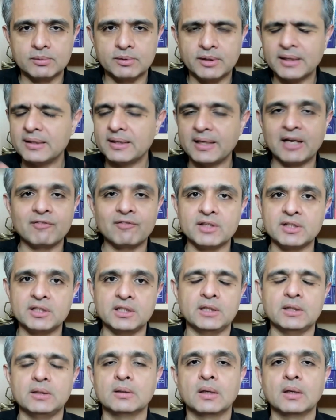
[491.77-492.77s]
didn't have
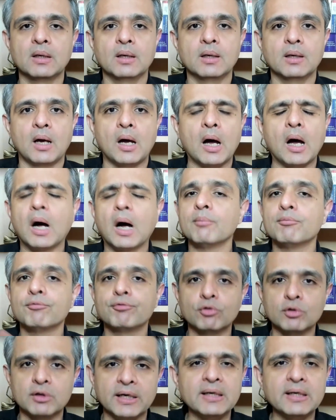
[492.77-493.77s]
any
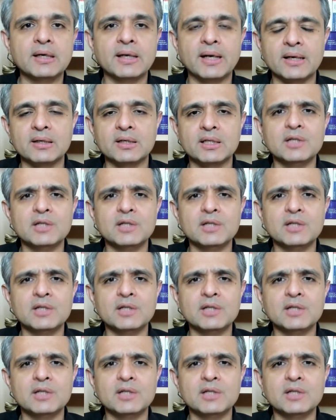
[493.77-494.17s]
harmful intent.